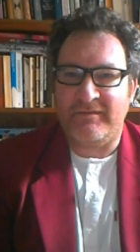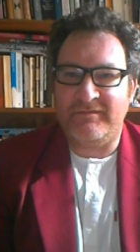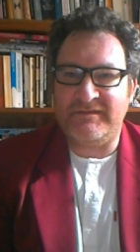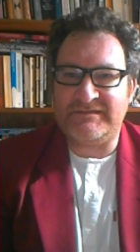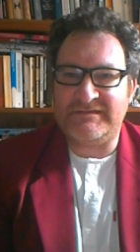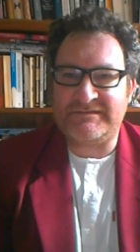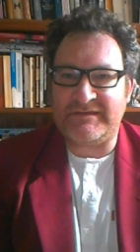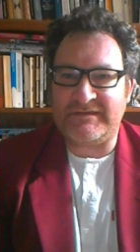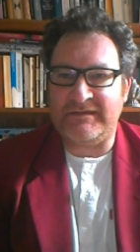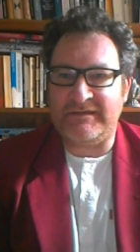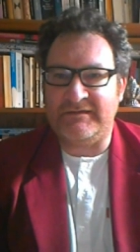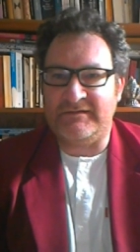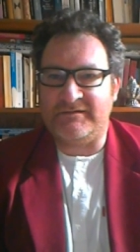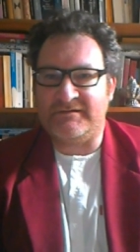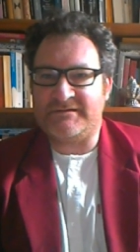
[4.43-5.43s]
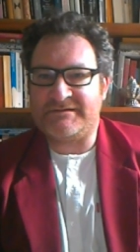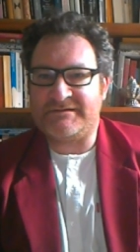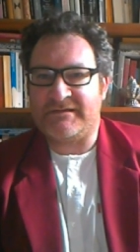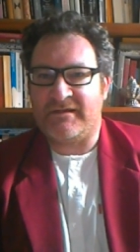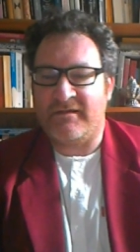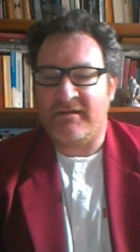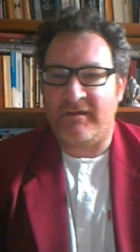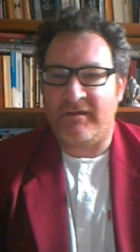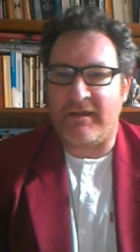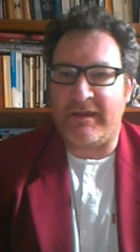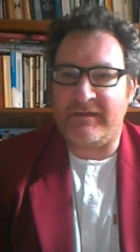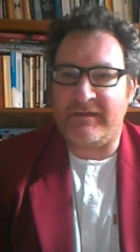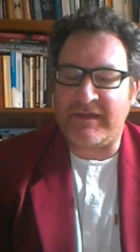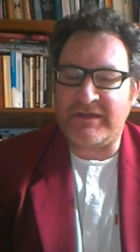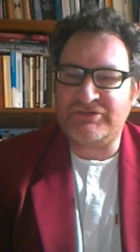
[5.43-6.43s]
This is
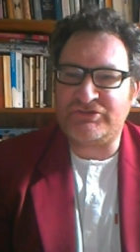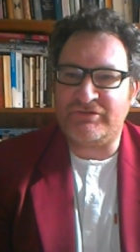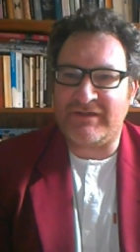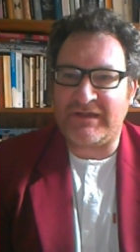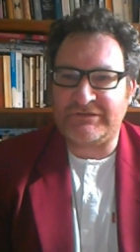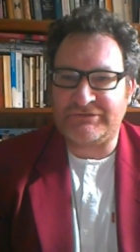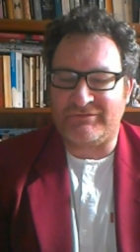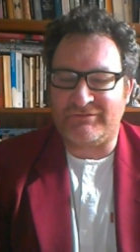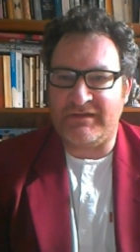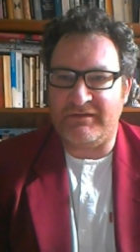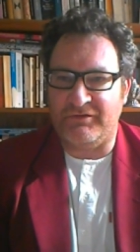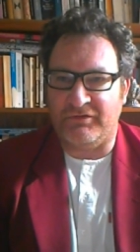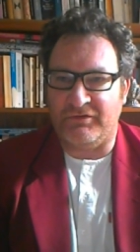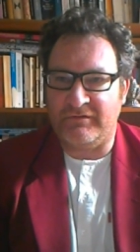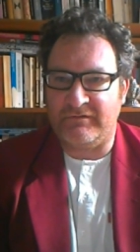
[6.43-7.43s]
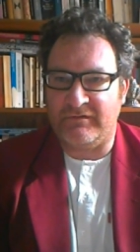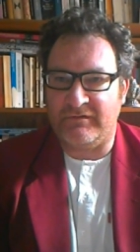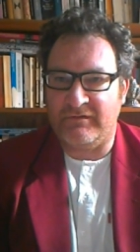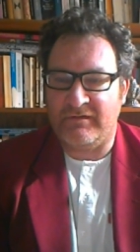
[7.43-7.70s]
an introductory unit